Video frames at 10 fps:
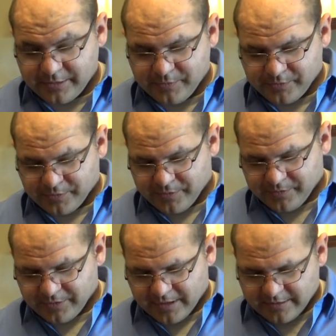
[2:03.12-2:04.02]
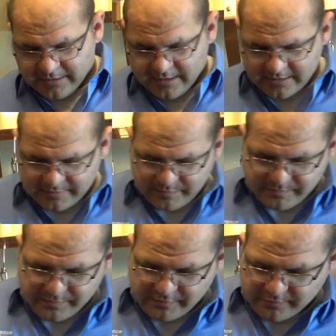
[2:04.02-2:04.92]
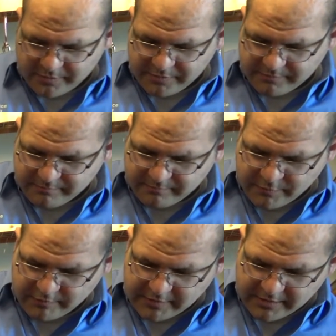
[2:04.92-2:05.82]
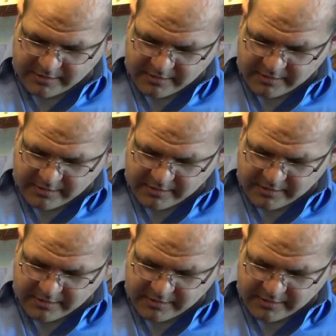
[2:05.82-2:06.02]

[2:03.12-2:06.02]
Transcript: two screws are unlocked before you move it.